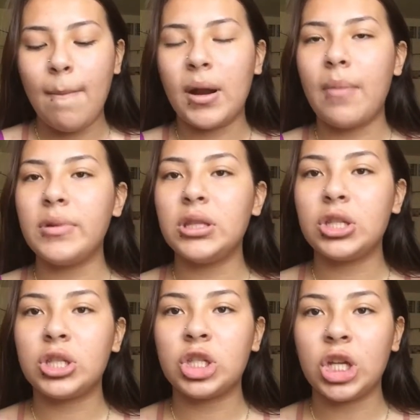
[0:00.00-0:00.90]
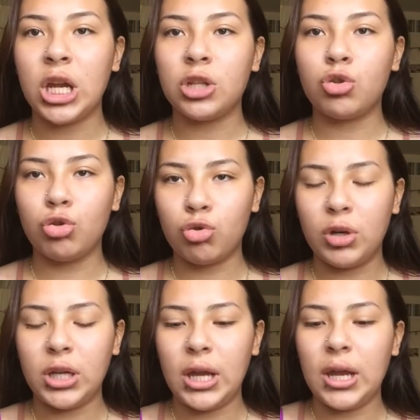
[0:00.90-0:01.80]
but I'm in the shade
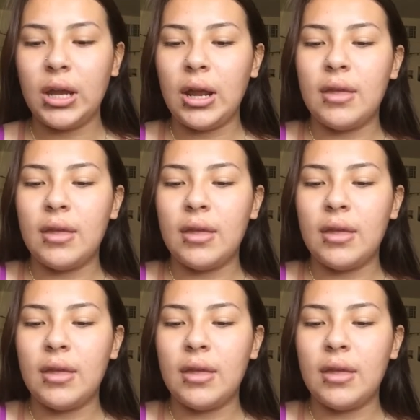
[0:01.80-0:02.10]
228,